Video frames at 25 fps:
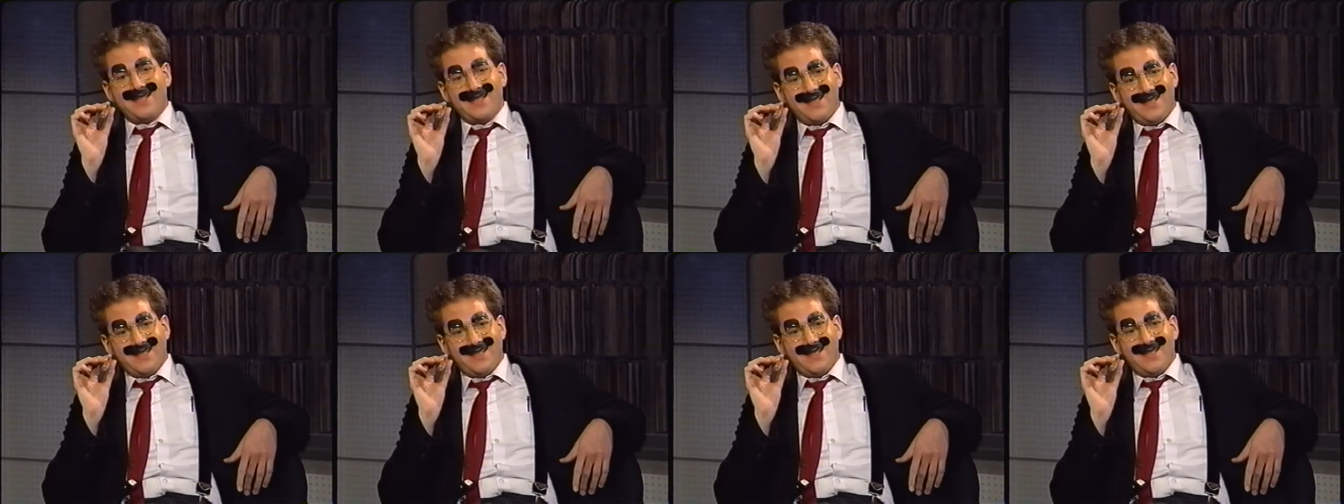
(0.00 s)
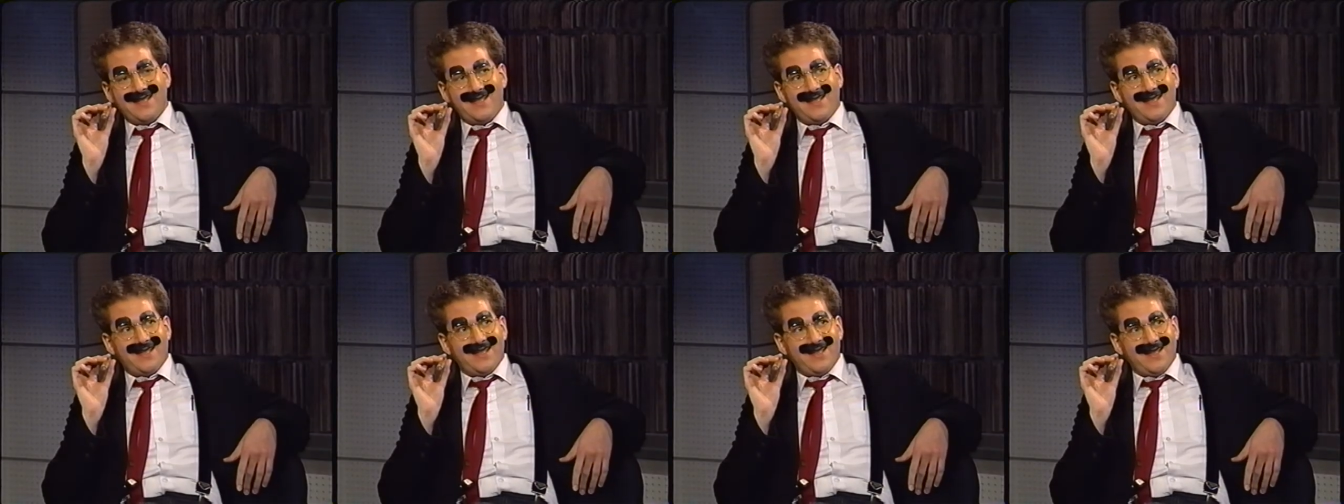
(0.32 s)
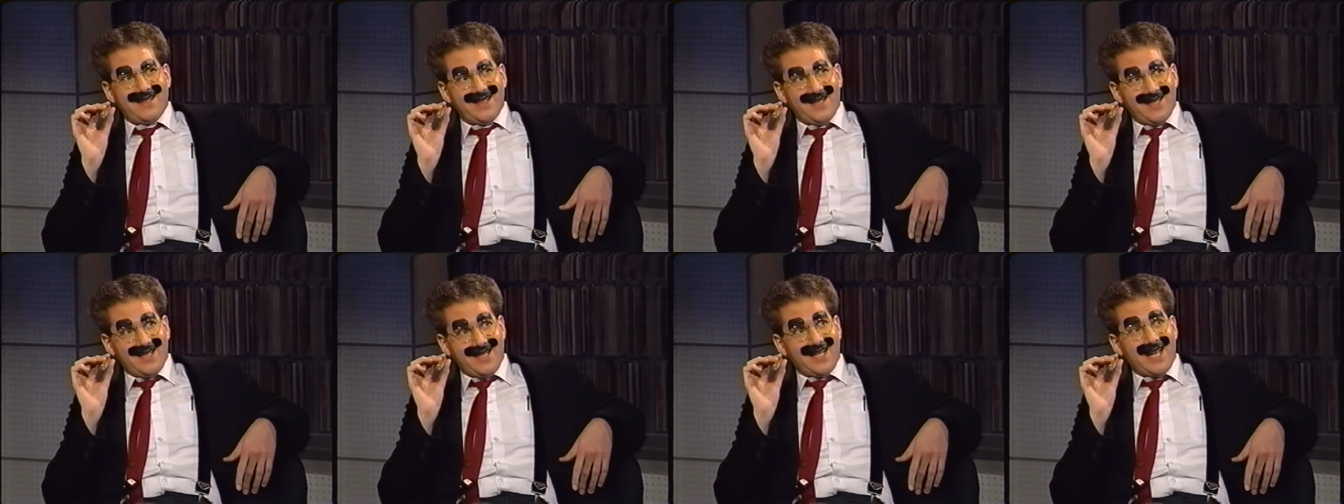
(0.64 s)
It's time to
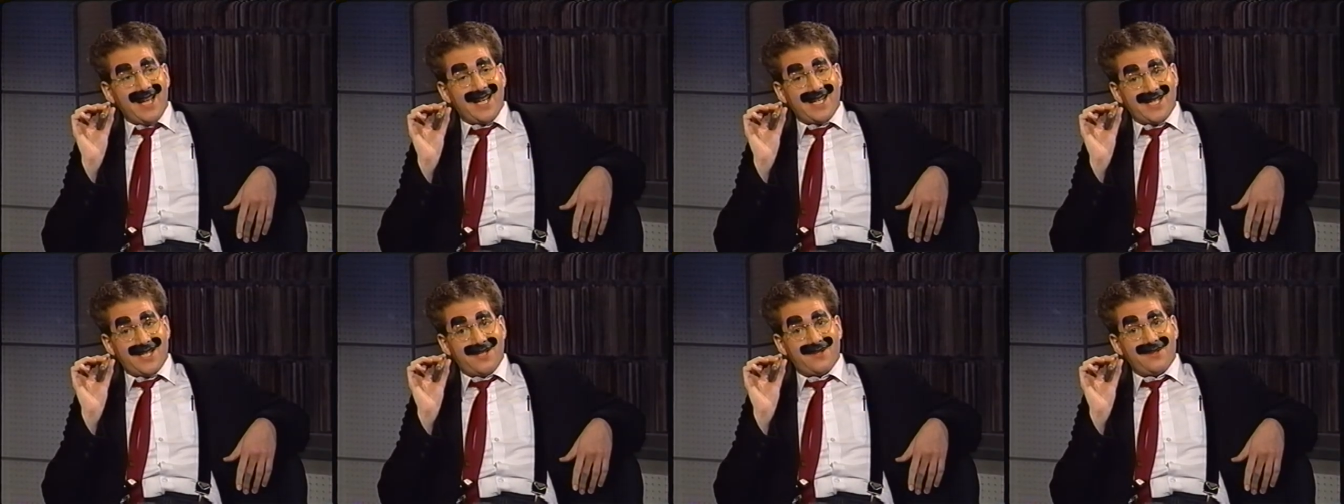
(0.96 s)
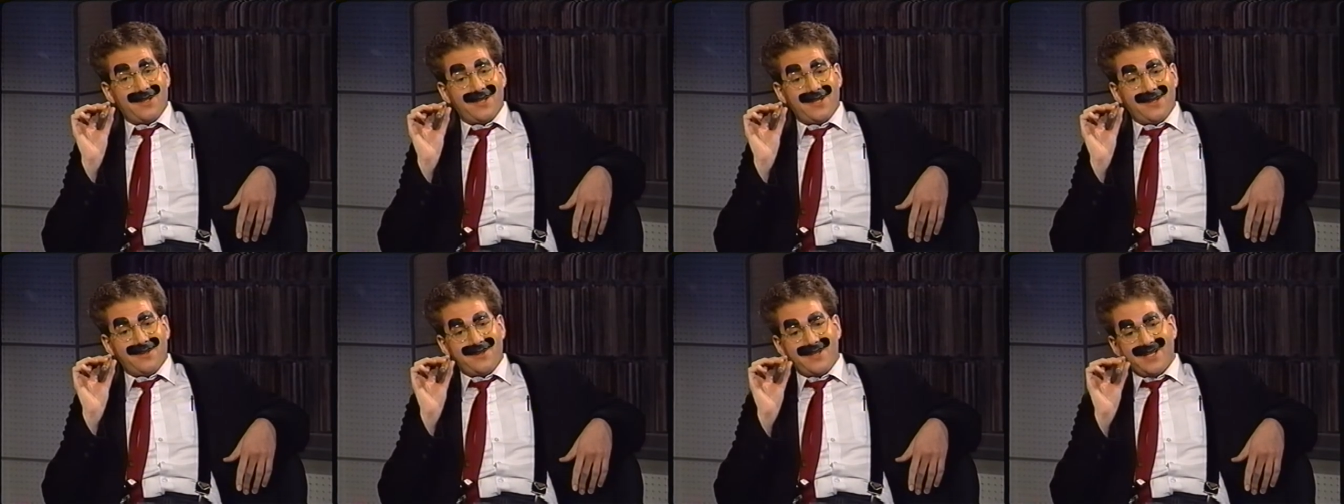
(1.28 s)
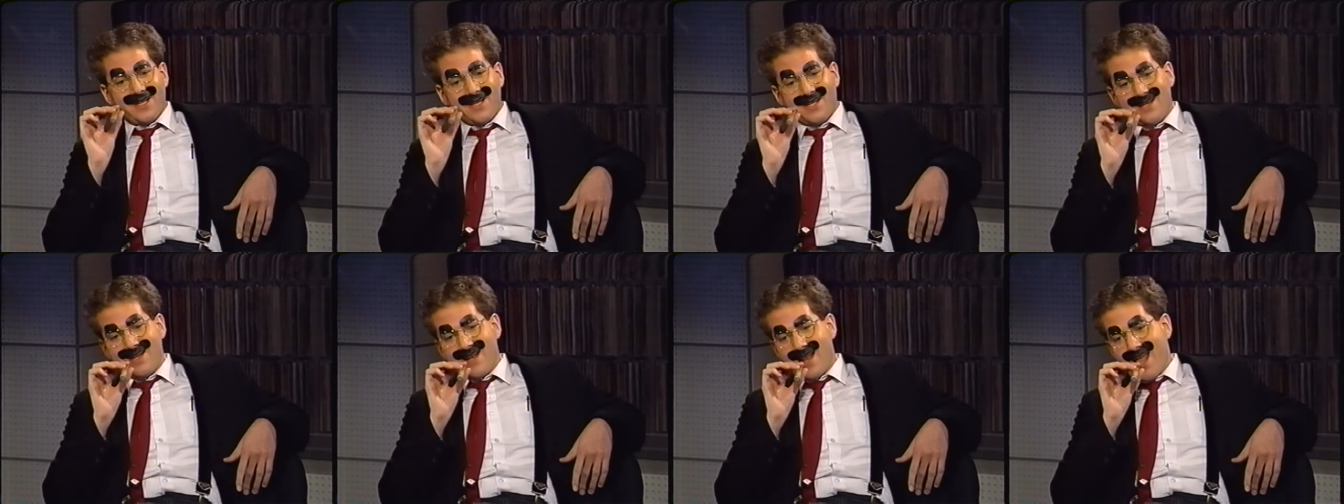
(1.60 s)
explain... And he likes you, too,
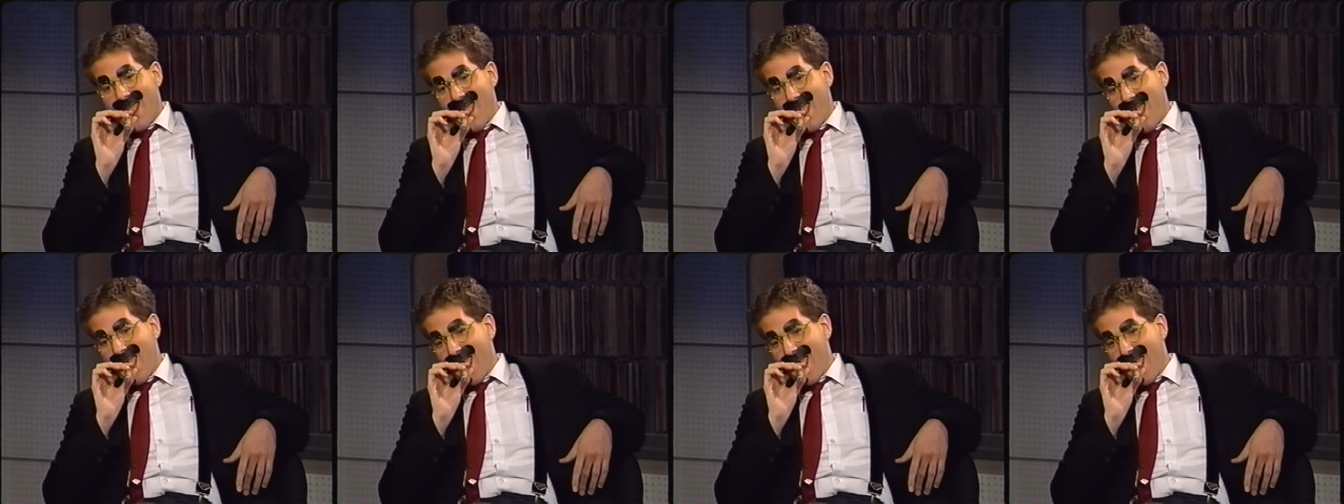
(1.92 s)
too. To, to